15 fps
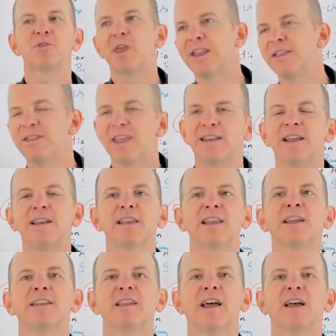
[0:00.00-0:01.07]
they, they tend to
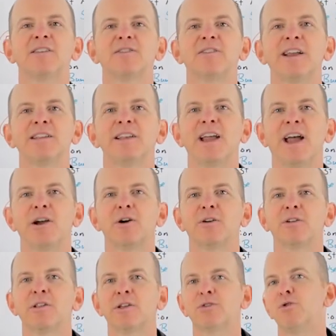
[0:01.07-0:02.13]
get a slightly higher
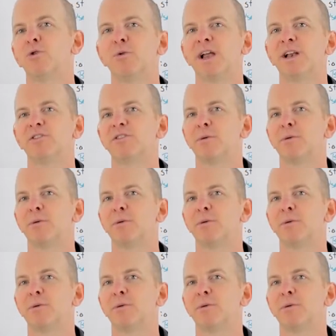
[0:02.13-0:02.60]
click-through rate